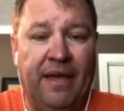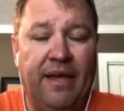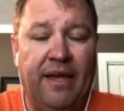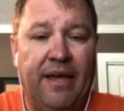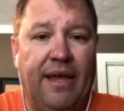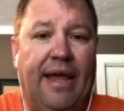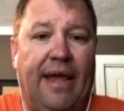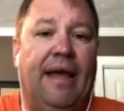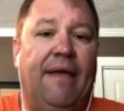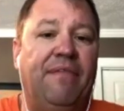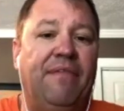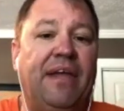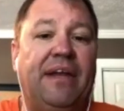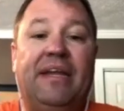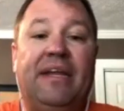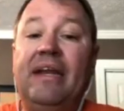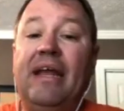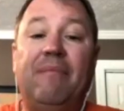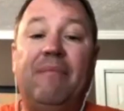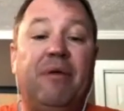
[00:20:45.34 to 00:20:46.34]
and they
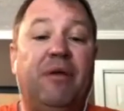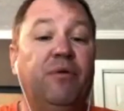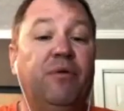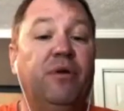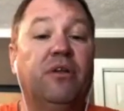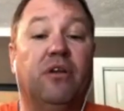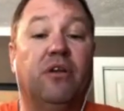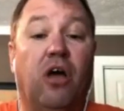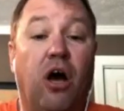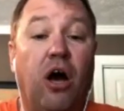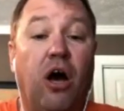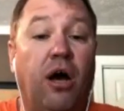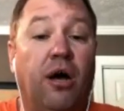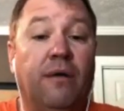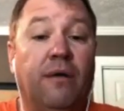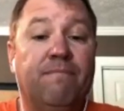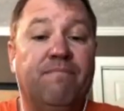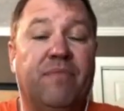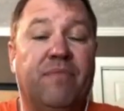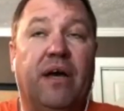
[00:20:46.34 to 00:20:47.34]
need not be real long.
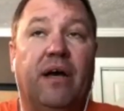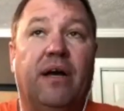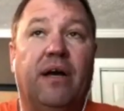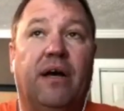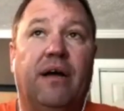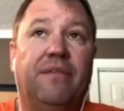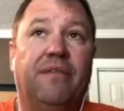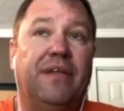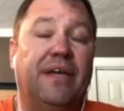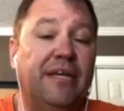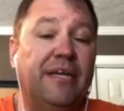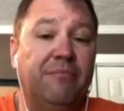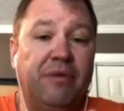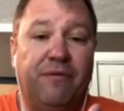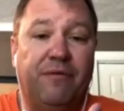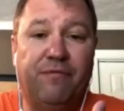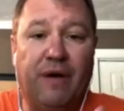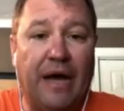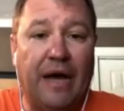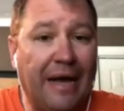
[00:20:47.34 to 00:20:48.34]
Uh, they can be
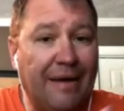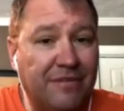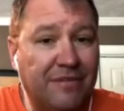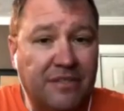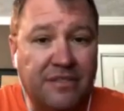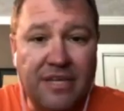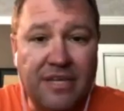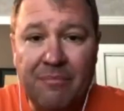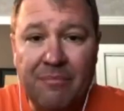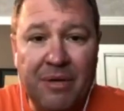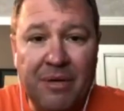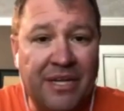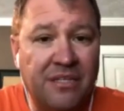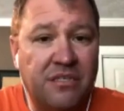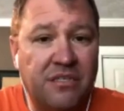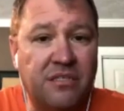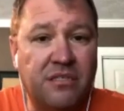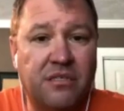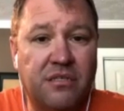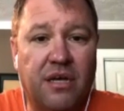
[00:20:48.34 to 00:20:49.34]
five to ten
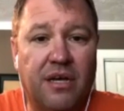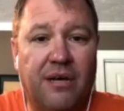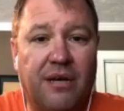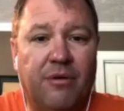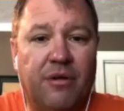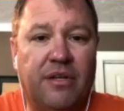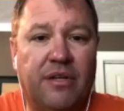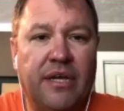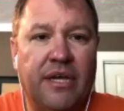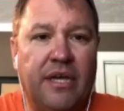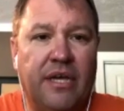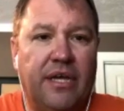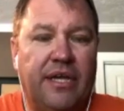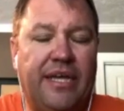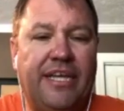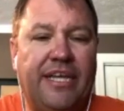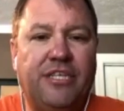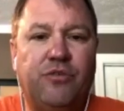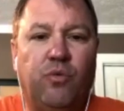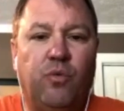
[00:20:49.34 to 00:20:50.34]
minutes, uh, but
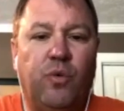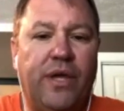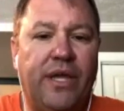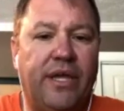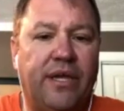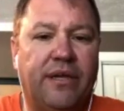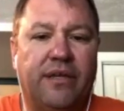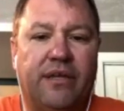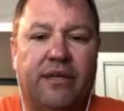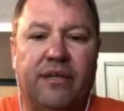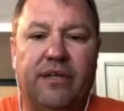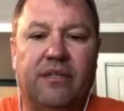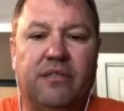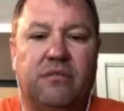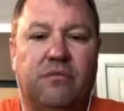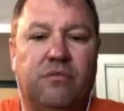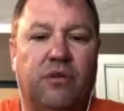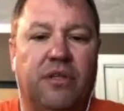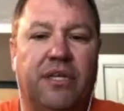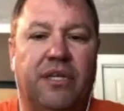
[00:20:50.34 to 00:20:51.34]
each week
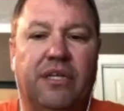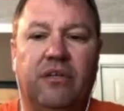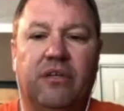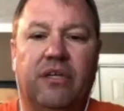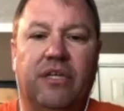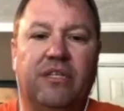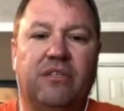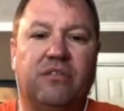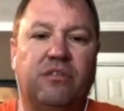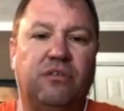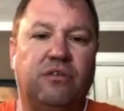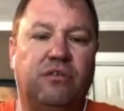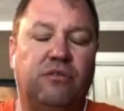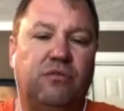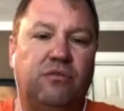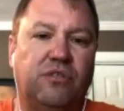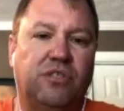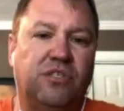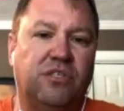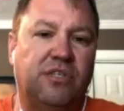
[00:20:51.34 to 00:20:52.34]
it's really good
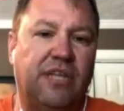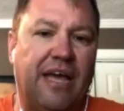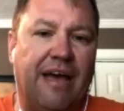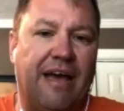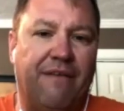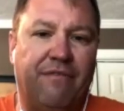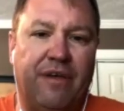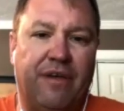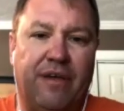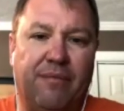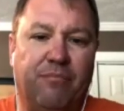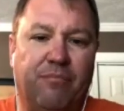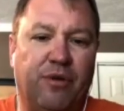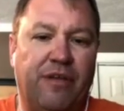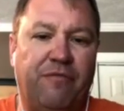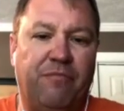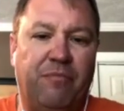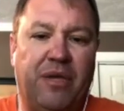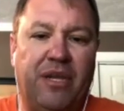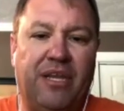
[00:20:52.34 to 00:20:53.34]
to just have a
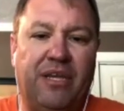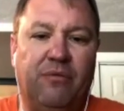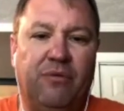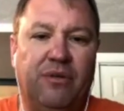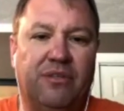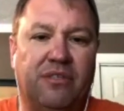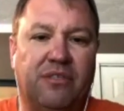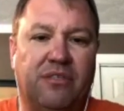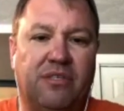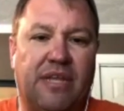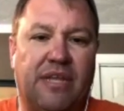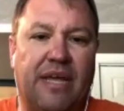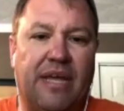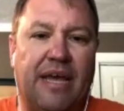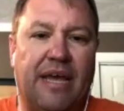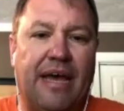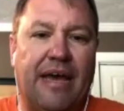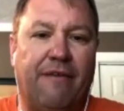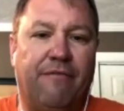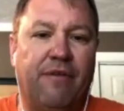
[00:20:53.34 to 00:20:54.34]
brief meeting with the
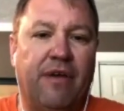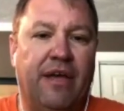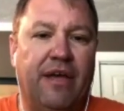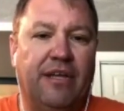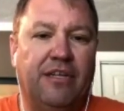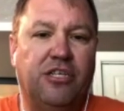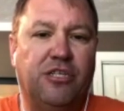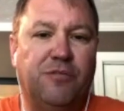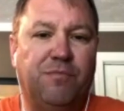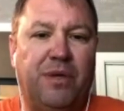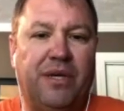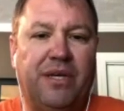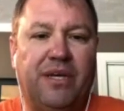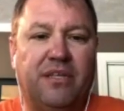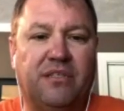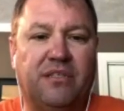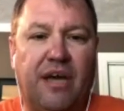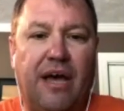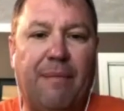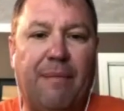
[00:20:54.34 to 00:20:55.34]
staff. Just pick a
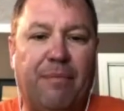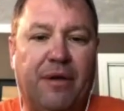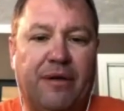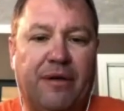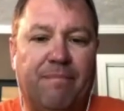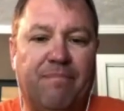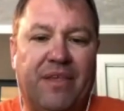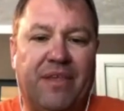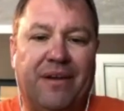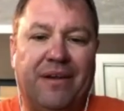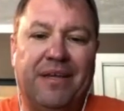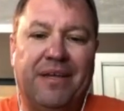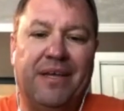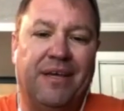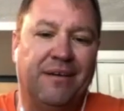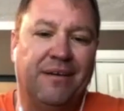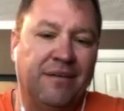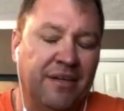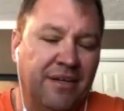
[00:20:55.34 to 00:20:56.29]
topic, and again